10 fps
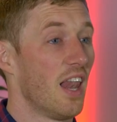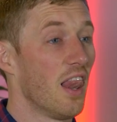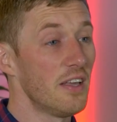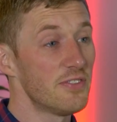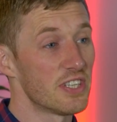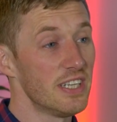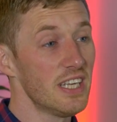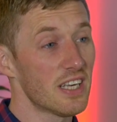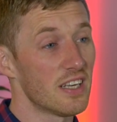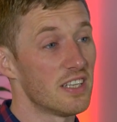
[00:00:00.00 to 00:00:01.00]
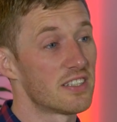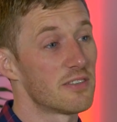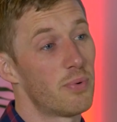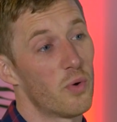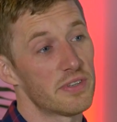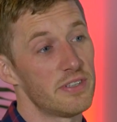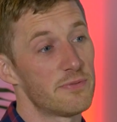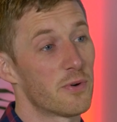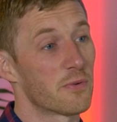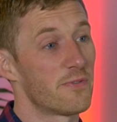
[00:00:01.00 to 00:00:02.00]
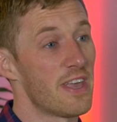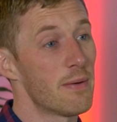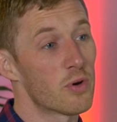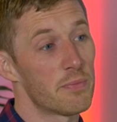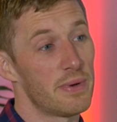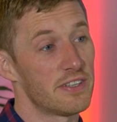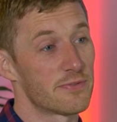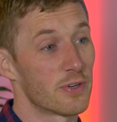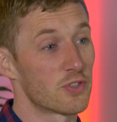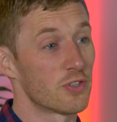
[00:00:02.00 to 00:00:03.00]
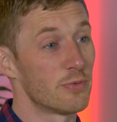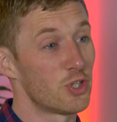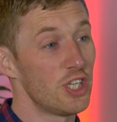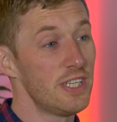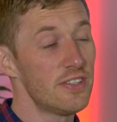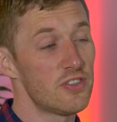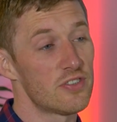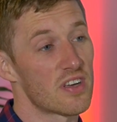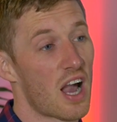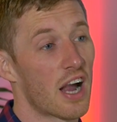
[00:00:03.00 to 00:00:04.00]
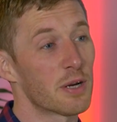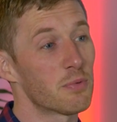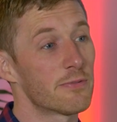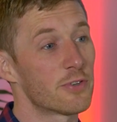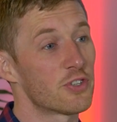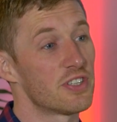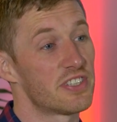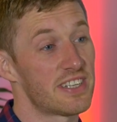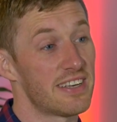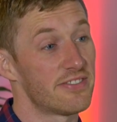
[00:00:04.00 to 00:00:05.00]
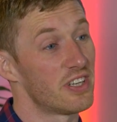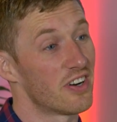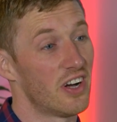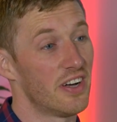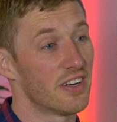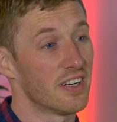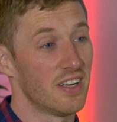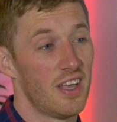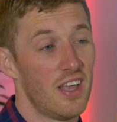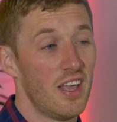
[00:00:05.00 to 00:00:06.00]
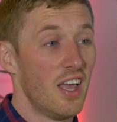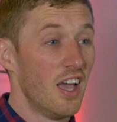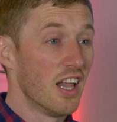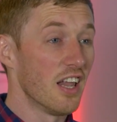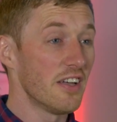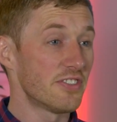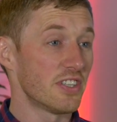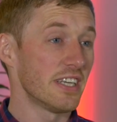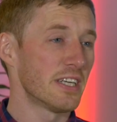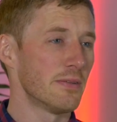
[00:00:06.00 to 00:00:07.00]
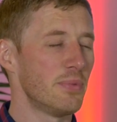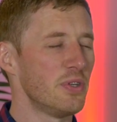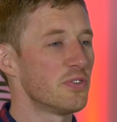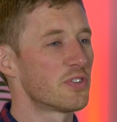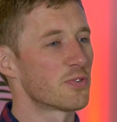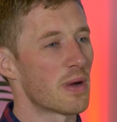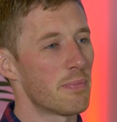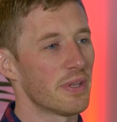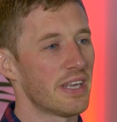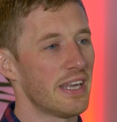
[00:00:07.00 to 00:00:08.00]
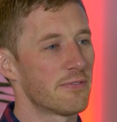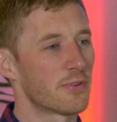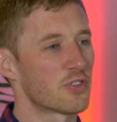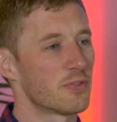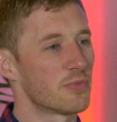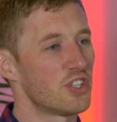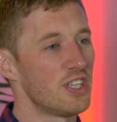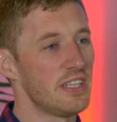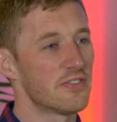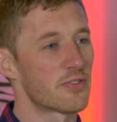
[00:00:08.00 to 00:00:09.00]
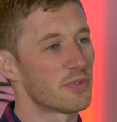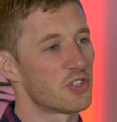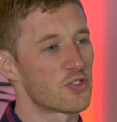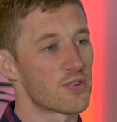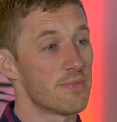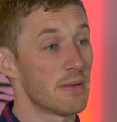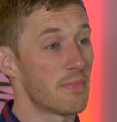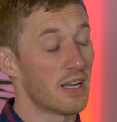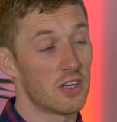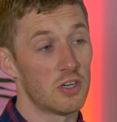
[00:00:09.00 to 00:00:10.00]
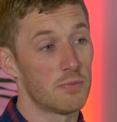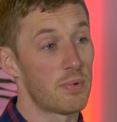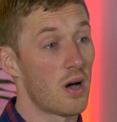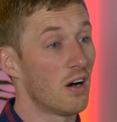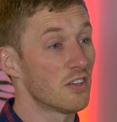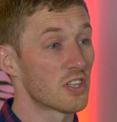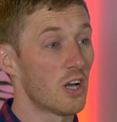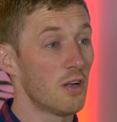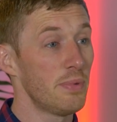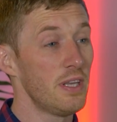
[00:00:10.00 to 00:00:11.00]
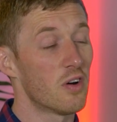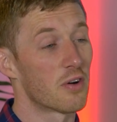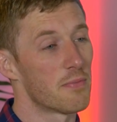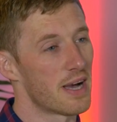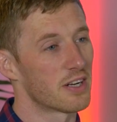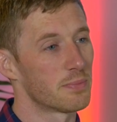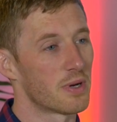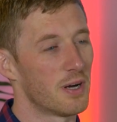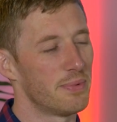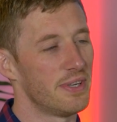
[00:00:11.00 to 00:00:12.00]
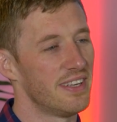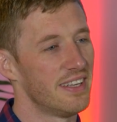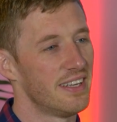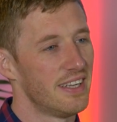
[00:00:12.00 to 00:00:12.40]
LiveSync is supported for VMware-based virtual machines using hardware version 7 or higher. LiveSync can be used to replicate virtual machines from a streaming backup, aux copy, or a backup copy.